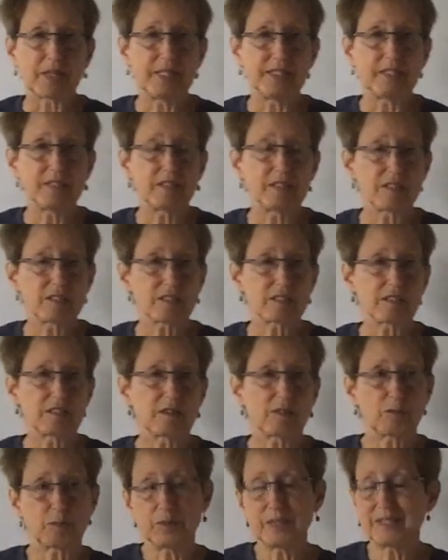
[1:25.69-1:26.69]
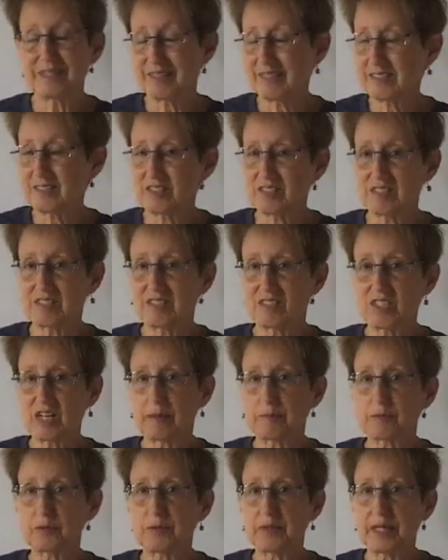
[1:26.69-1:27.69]
is 3 sections in
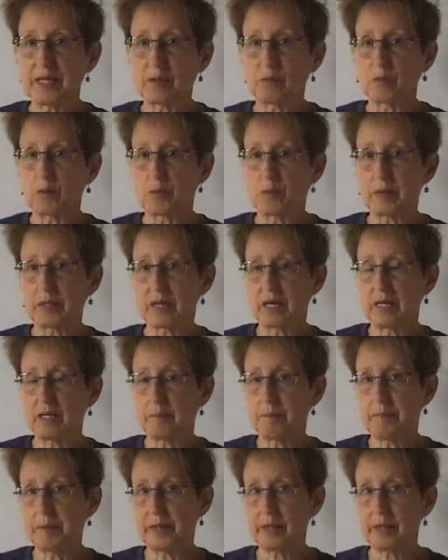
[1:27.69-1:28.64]
chapter 8 where we kind of